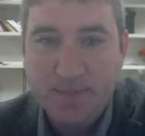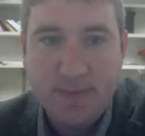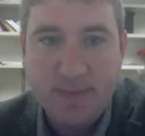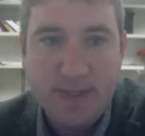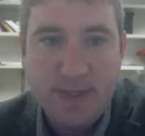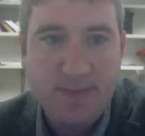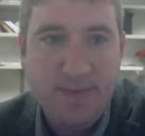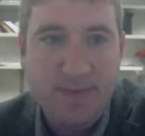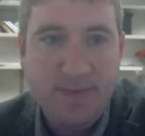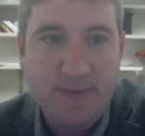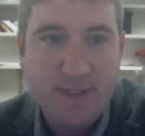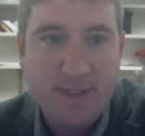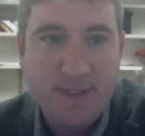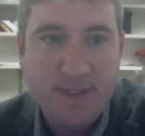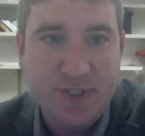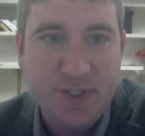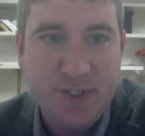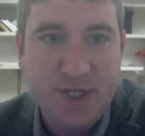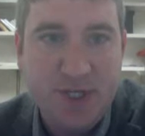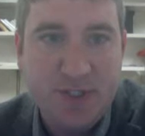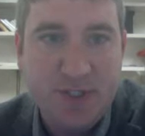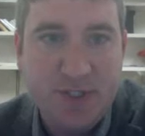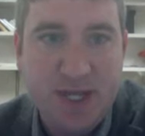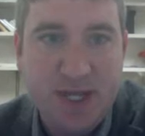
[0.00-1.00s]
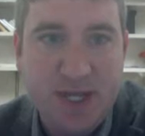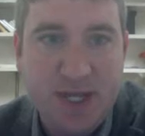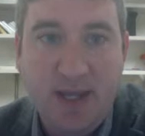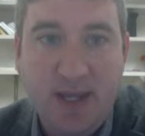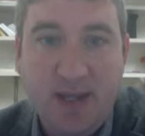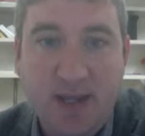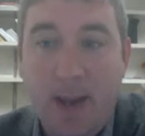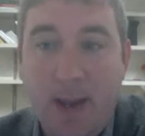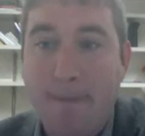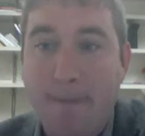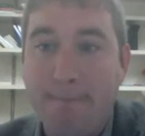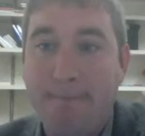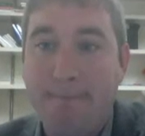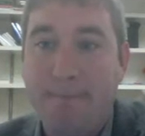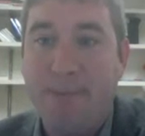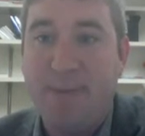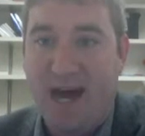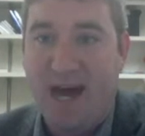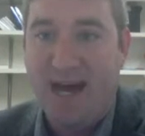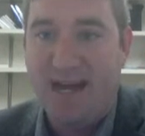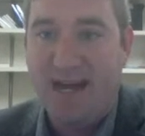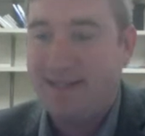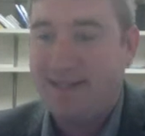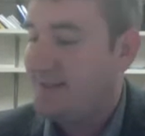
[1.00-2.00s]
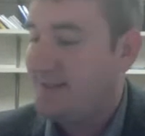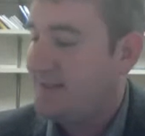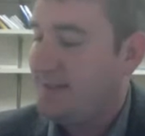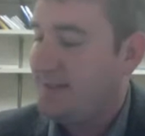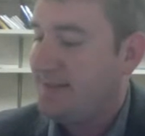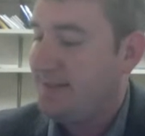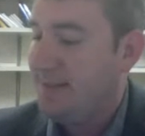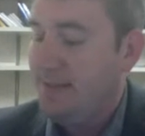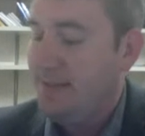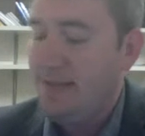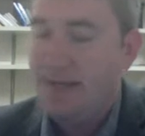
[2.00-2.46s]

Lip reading: if it's just a box,